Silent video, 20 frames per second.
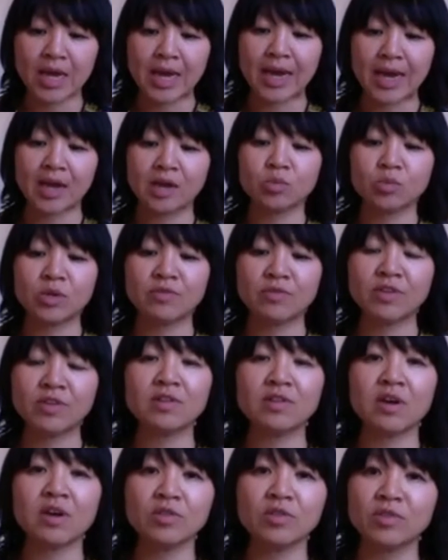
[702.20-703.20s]
And we've
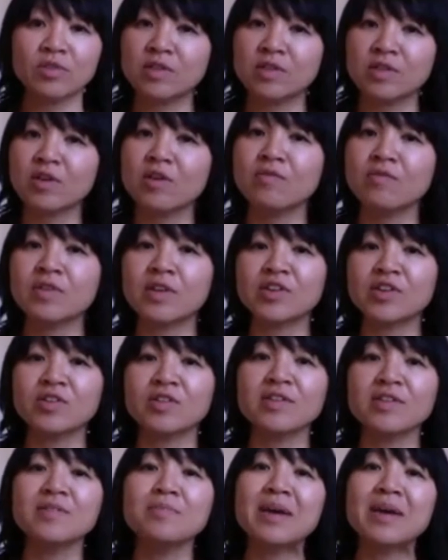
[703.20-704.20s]
entitled this
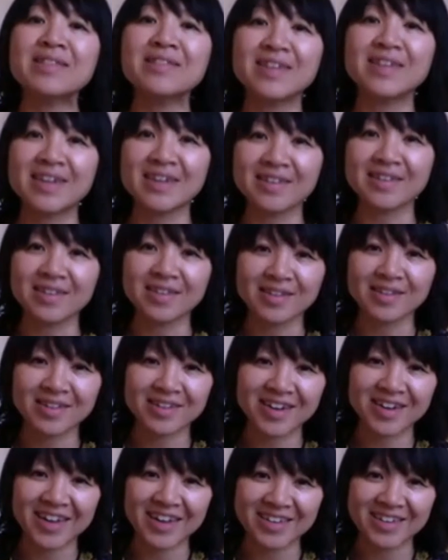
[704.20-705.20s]
conversation Dismantling
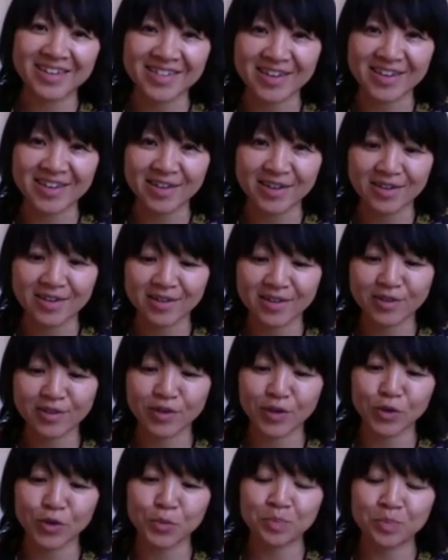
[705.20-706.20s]
Legacy.
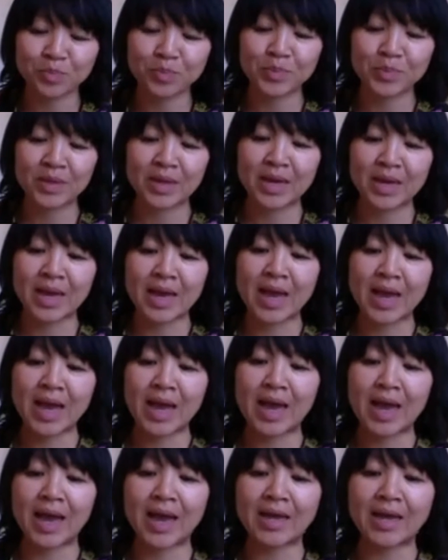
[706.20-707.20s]
So,
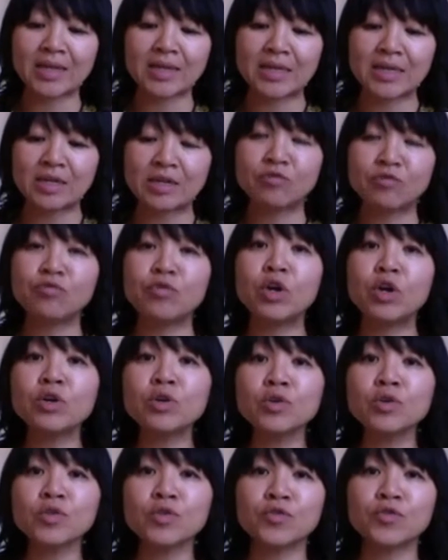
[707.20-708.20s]
and it
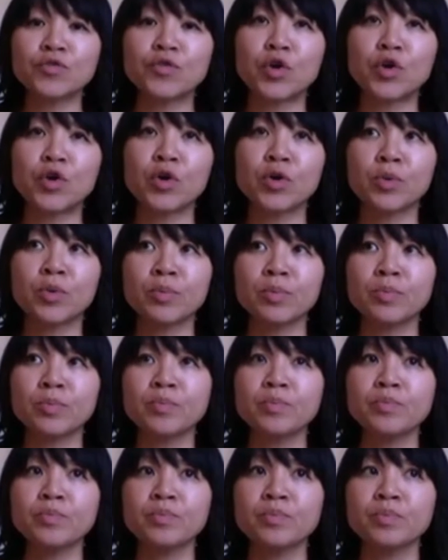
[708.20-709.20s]
arose
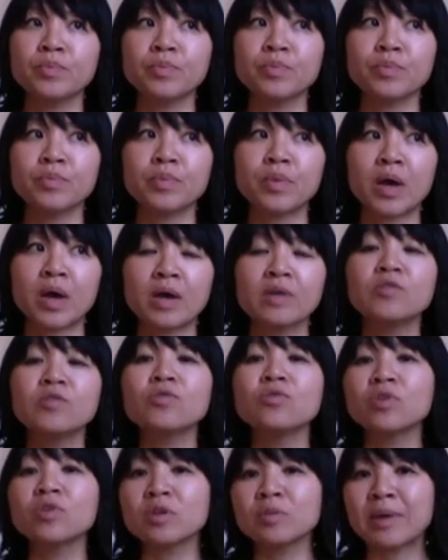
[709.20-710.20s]
from us
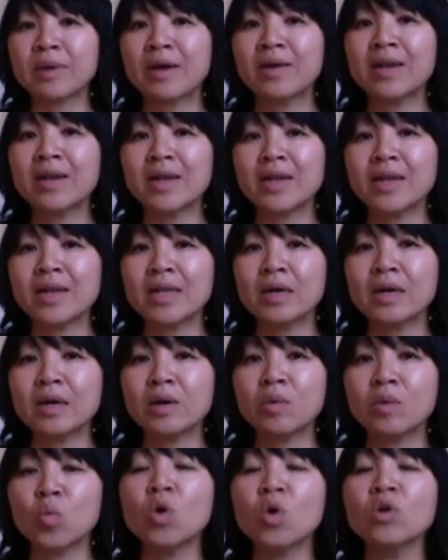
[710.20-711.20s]
talking about
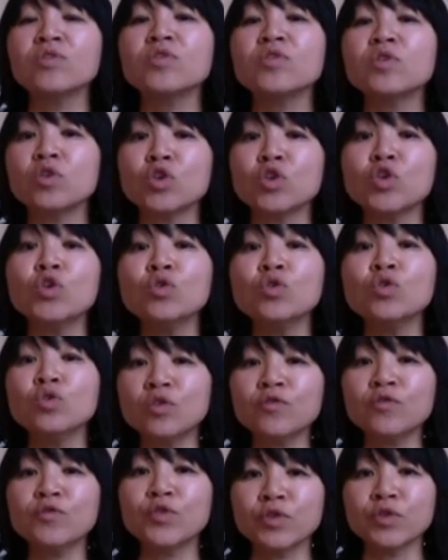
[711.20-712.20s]
what's not
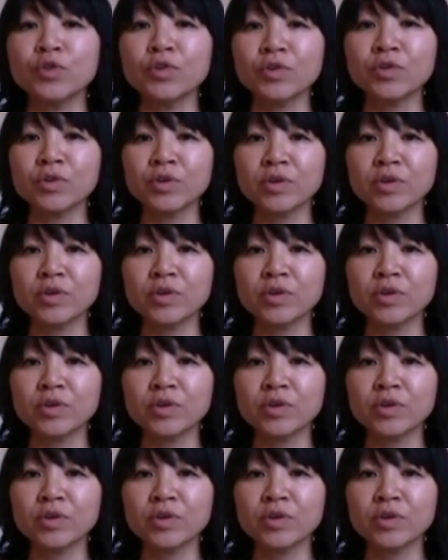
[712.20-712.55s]
useful